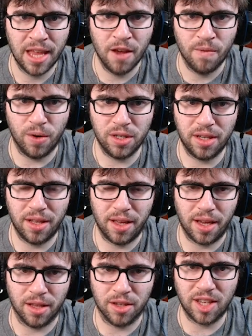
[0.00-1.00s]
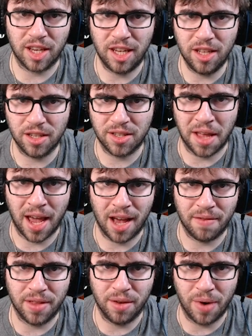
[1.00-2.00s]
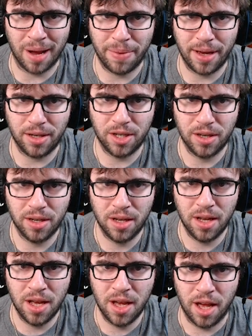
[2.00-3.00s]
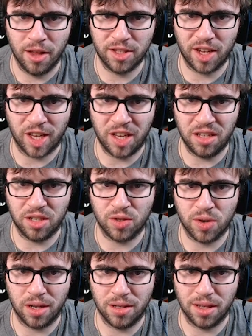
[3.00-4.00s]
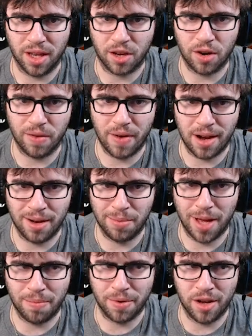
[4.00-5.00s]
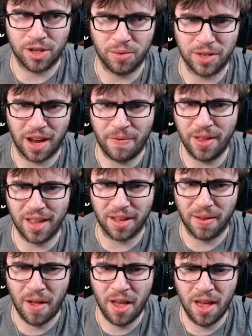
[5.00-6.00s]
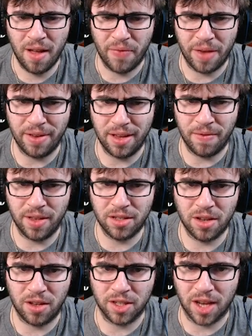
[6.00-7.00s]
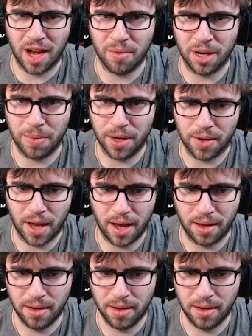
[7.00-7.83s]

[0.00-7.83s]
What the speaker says: Fortunately, it looks like he doesn't have the Rampage. It looks like he's just trying to like curve out and apply pressure, which I feel like if this is all he's got, we're gonna be okay.